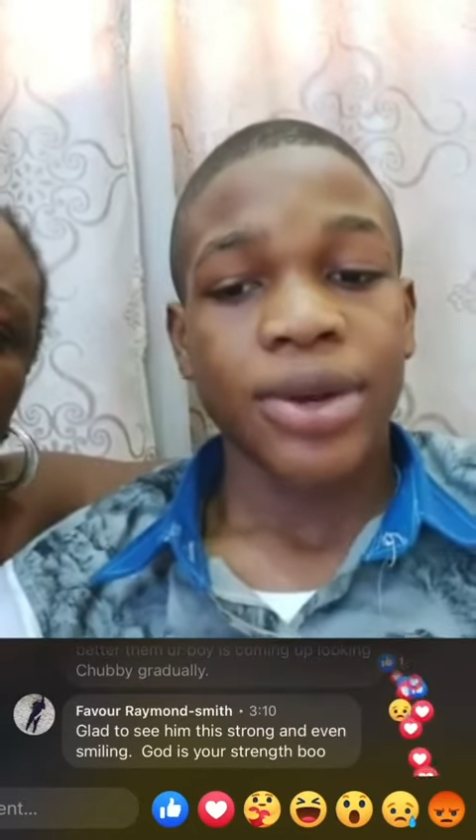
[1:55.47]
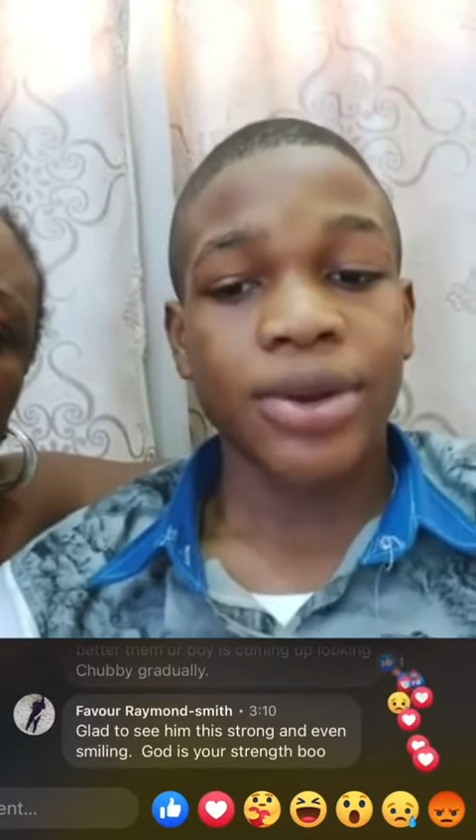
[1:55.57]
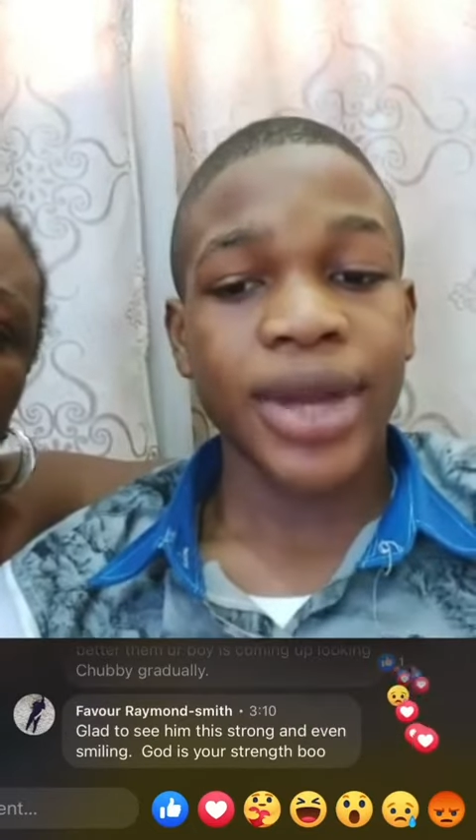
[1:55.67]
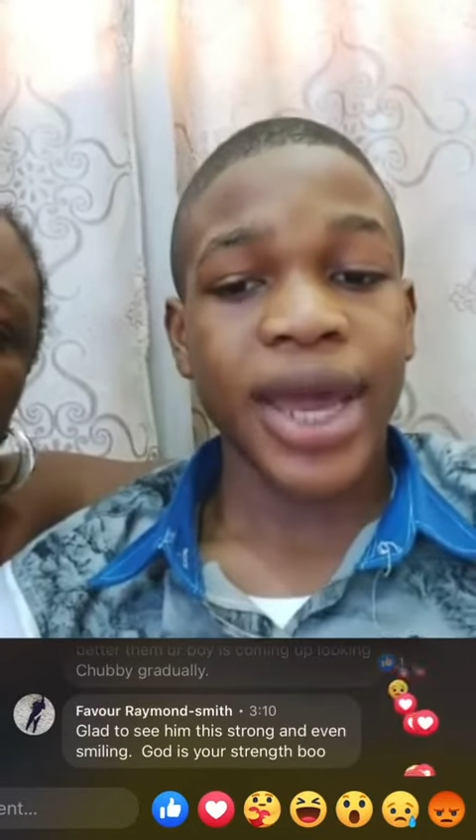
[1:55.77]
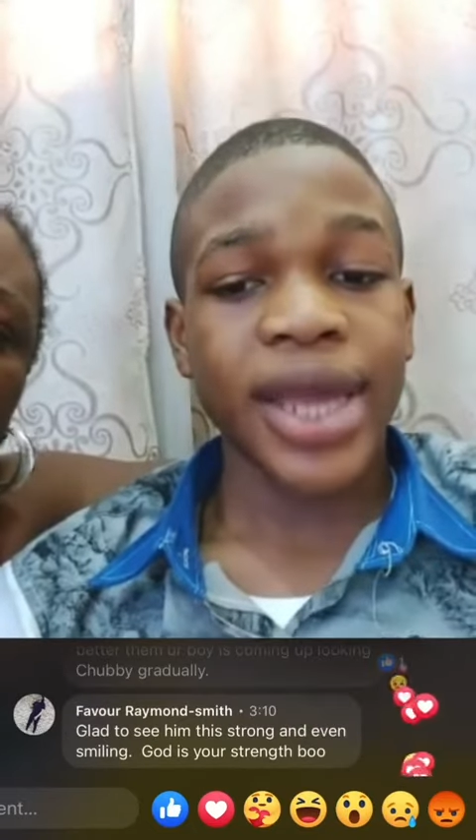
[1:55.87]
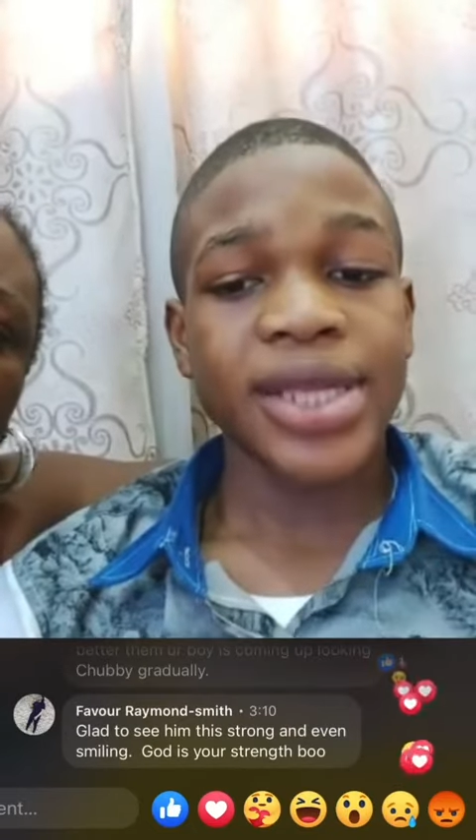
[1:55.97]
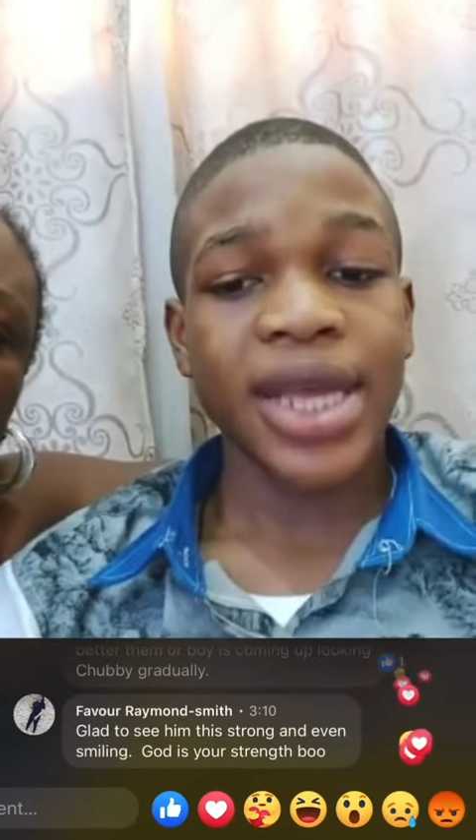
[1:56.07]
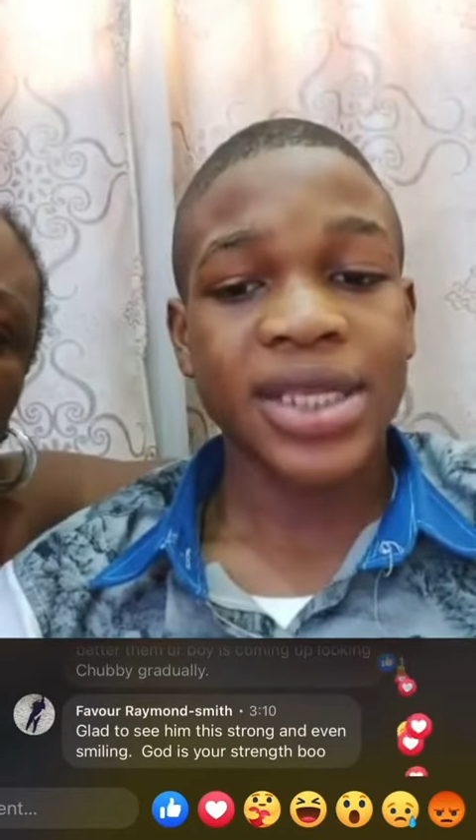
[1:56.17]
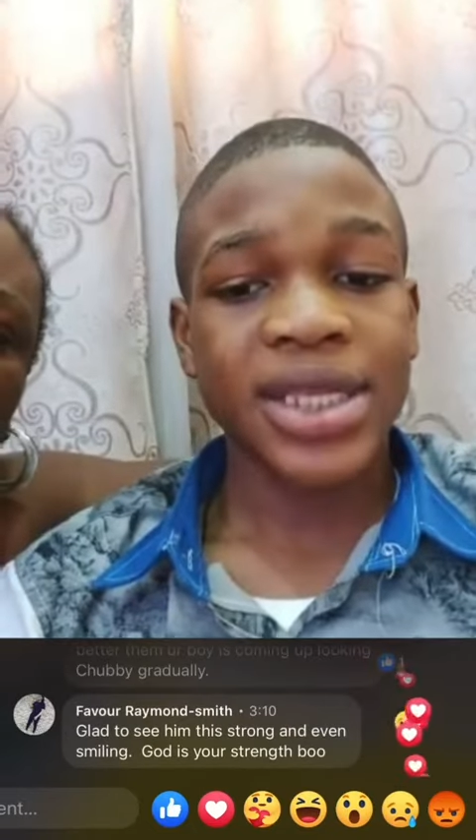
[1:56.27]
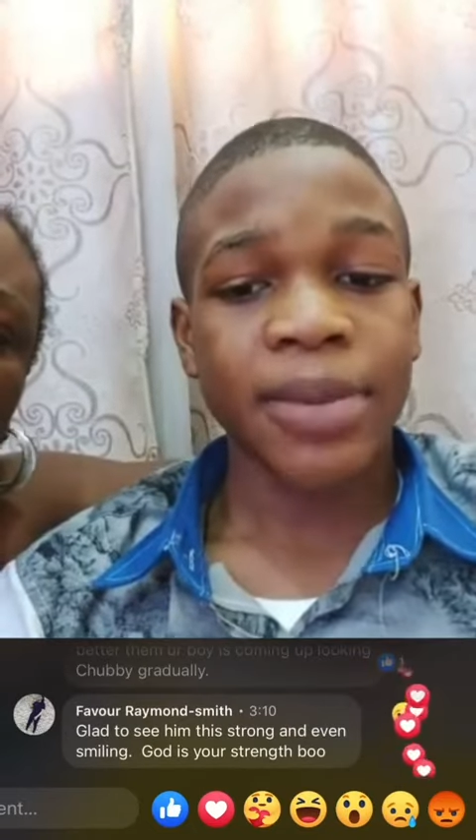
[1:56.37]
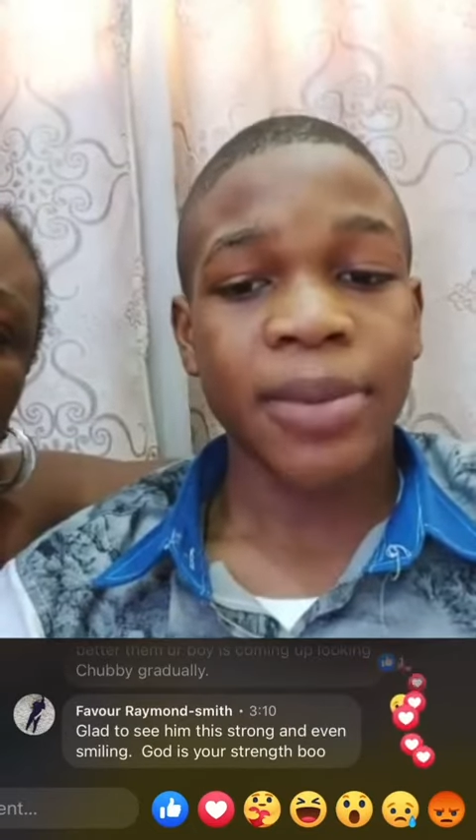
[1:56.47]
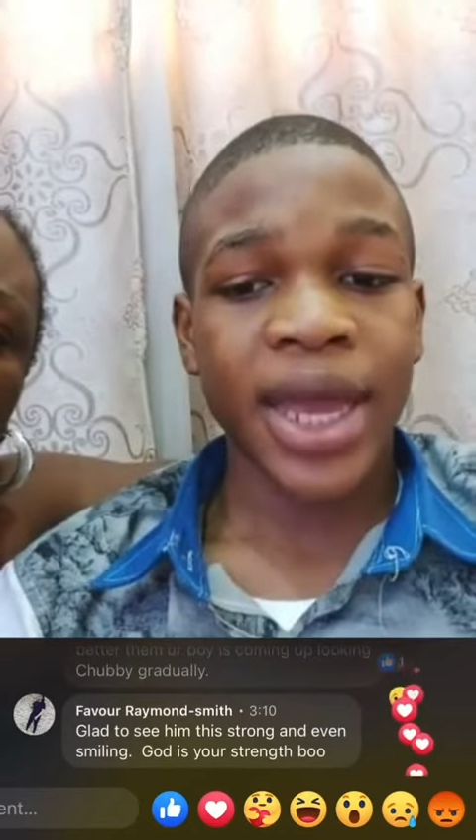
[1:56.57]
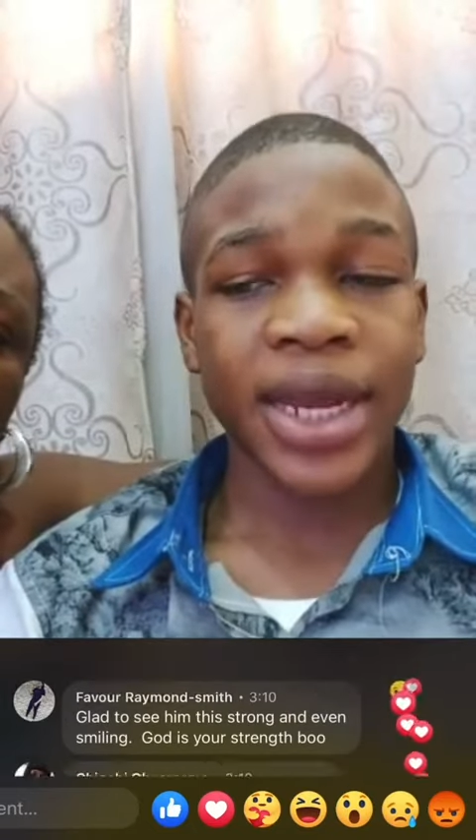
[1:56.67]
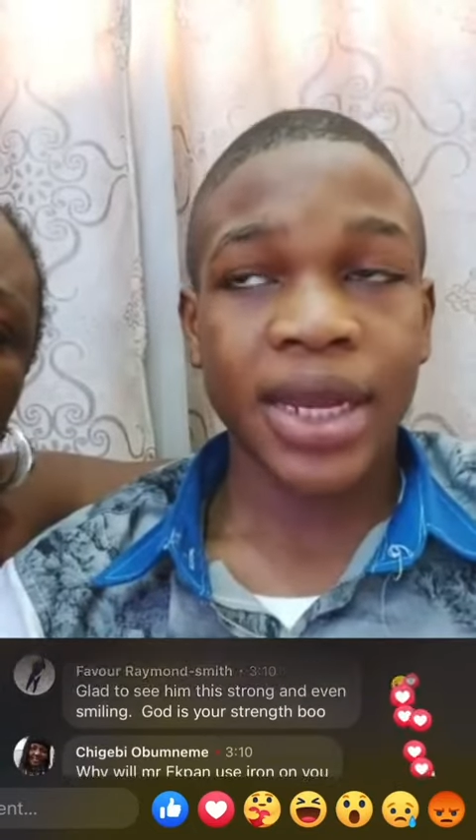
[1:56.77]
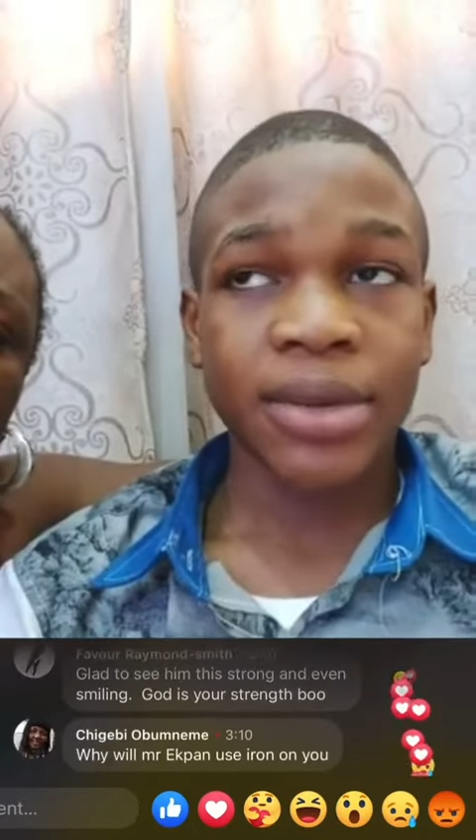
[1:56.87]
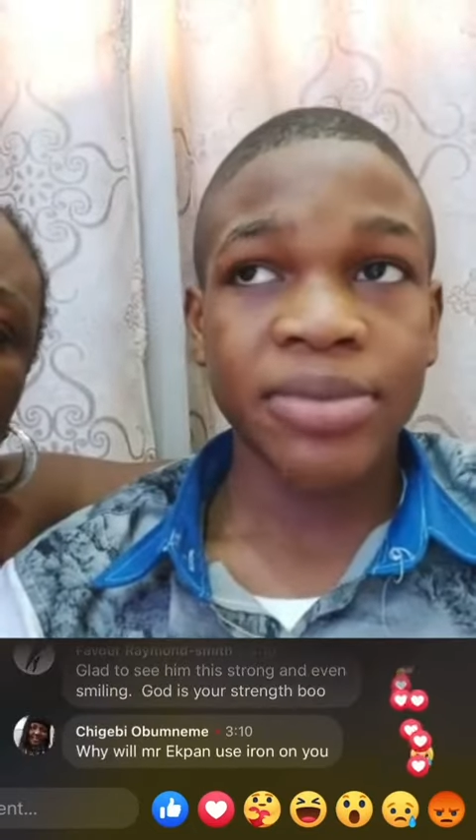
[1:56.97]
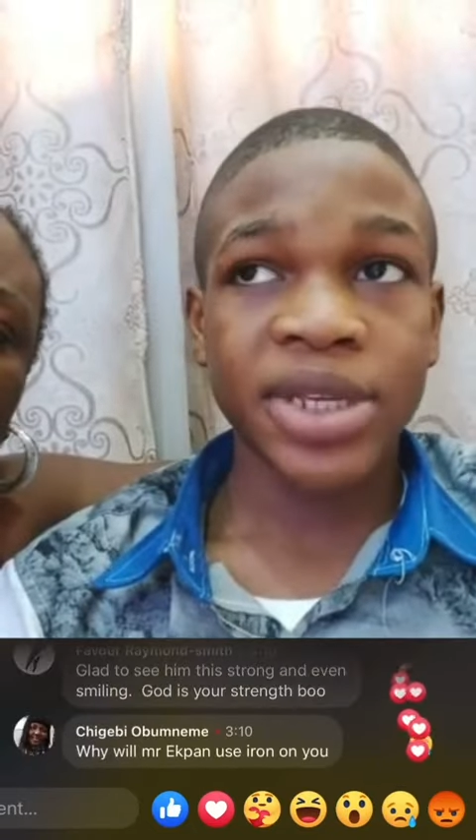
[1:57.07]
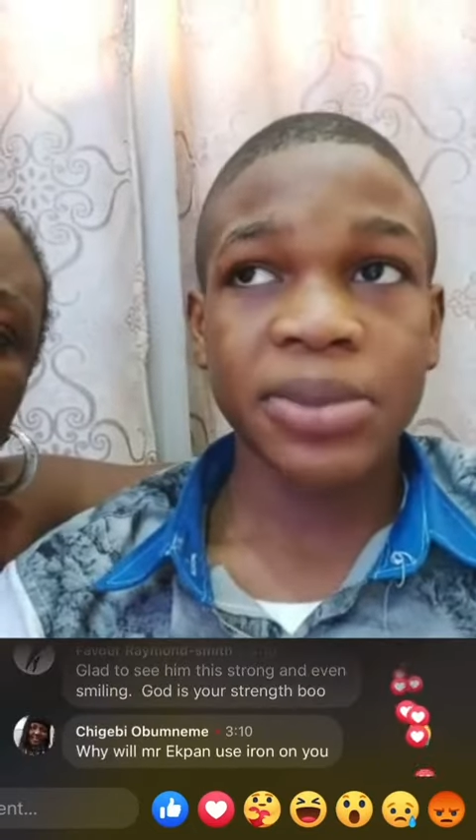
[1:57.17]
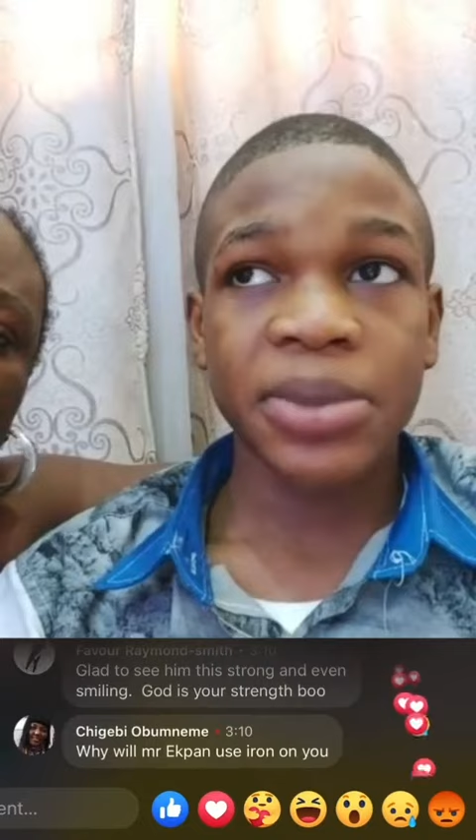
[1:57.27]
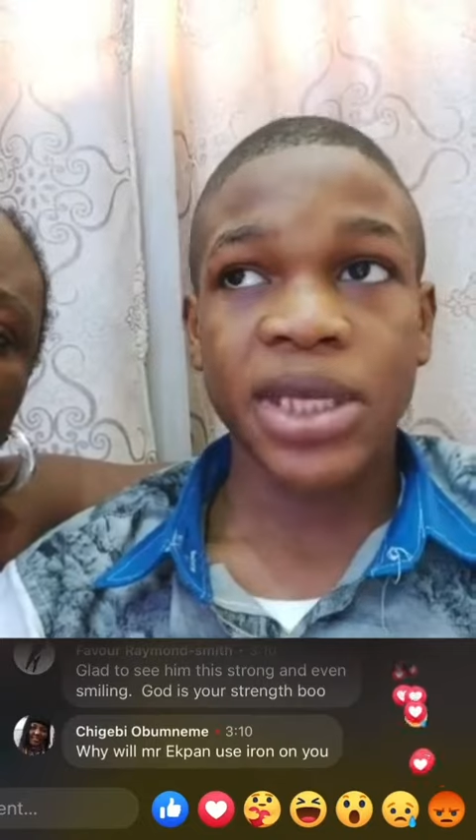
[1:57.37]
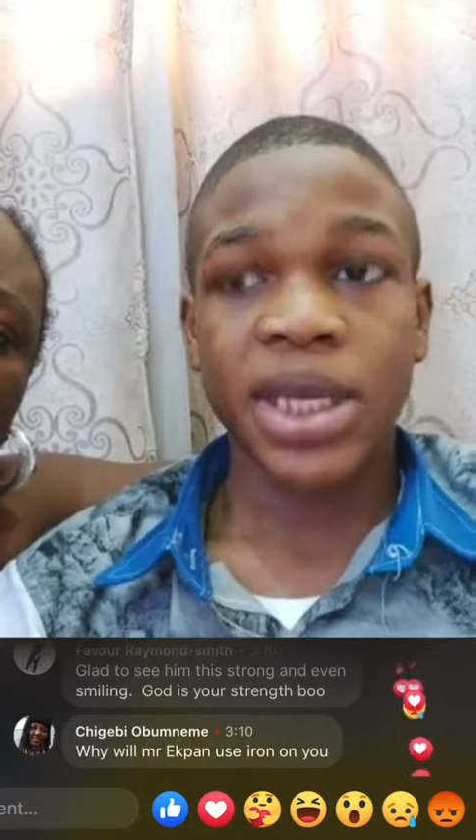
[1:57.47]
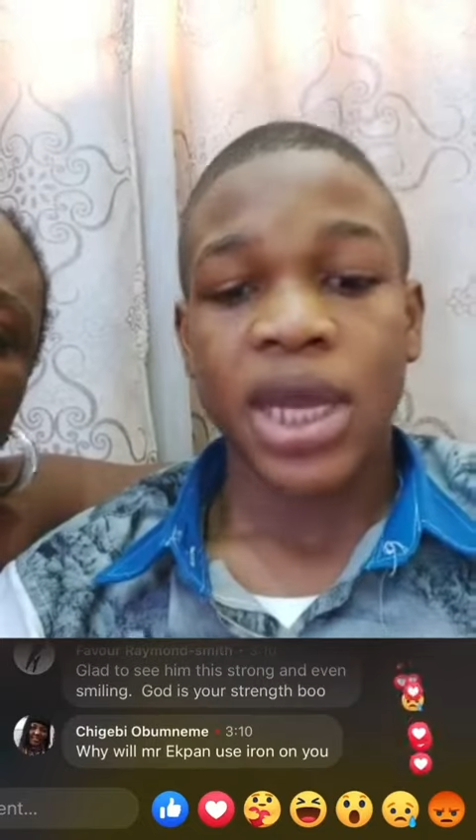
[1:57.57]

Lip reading: They would not use that same hand and beat me.